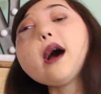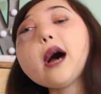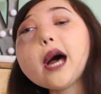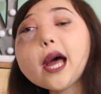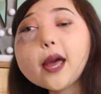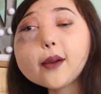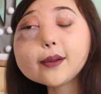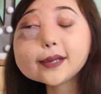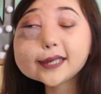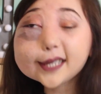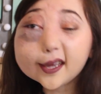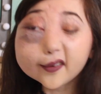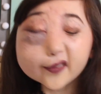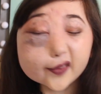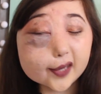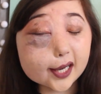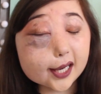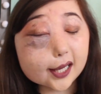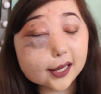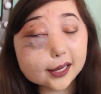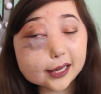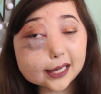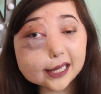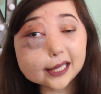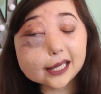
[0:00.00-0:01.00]
I would
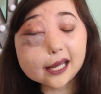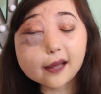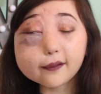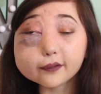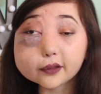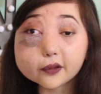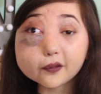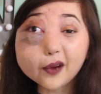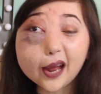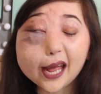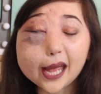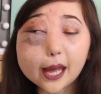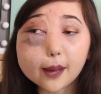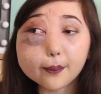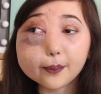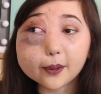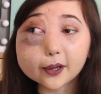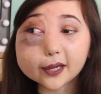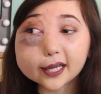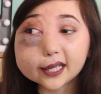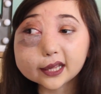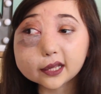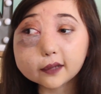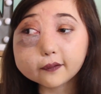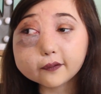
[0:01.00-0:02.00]
definitely love to write a
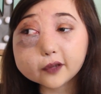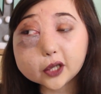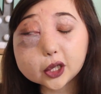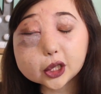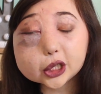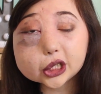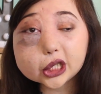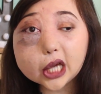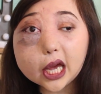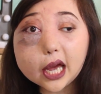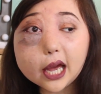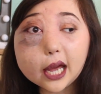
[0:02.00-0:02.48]
book in the future.